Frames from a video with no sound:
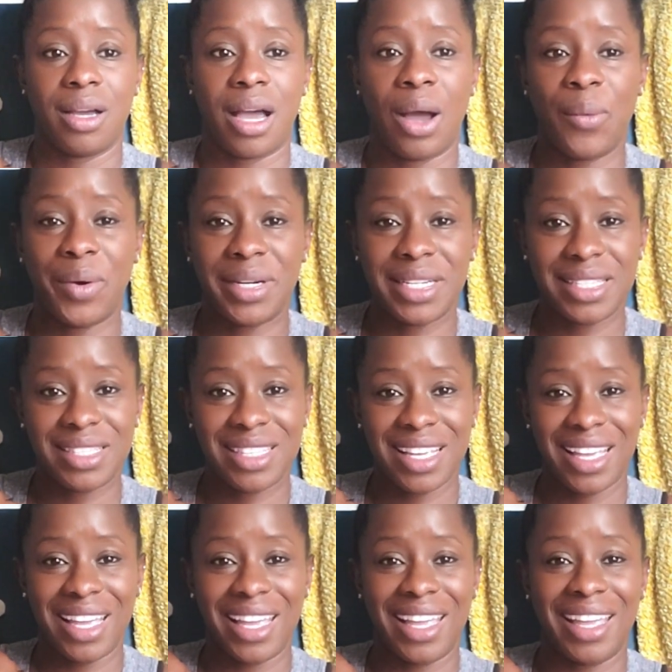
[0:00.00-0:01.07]
I want to
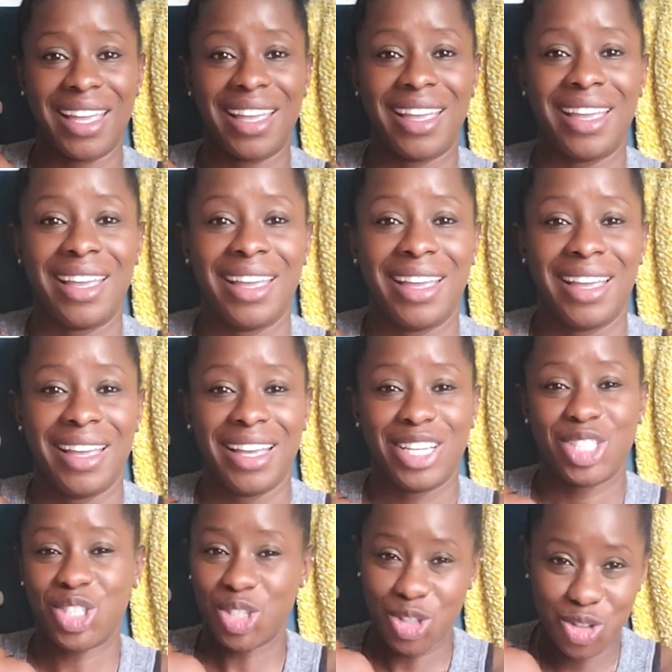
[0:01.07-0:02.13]
say
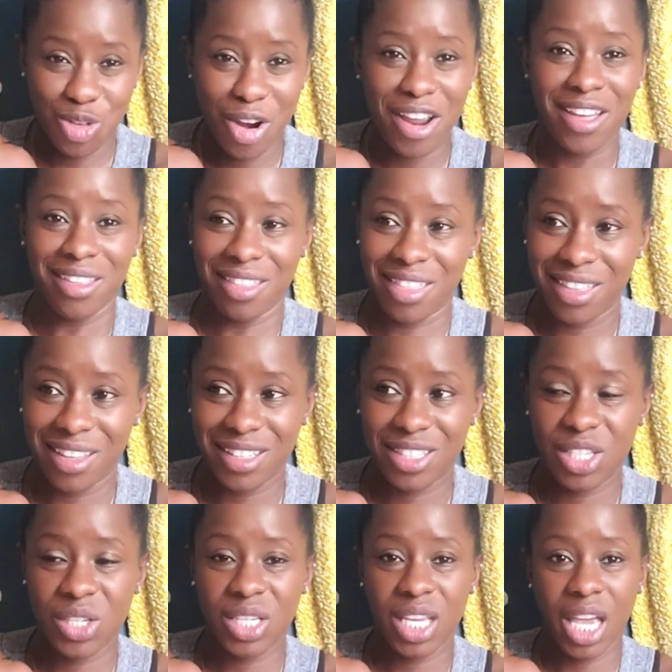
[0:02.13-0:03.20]
strength
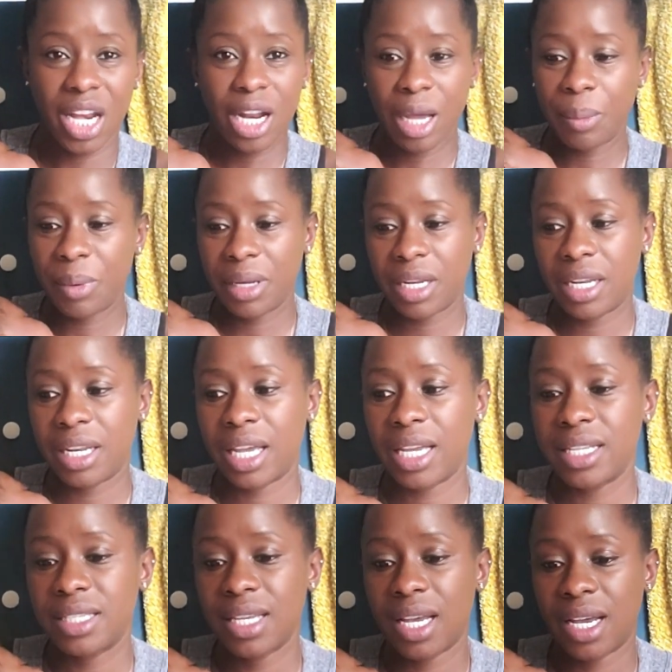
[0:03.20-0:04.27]
to get up in the
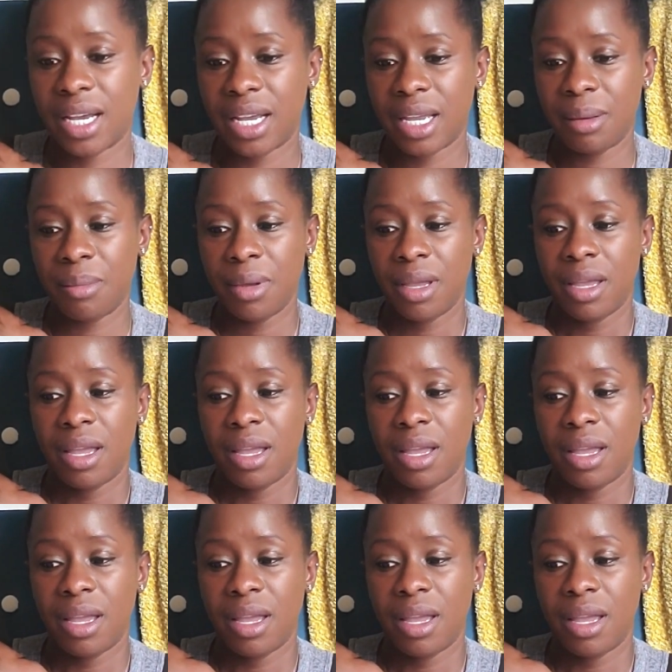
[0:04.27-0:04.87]
nighttime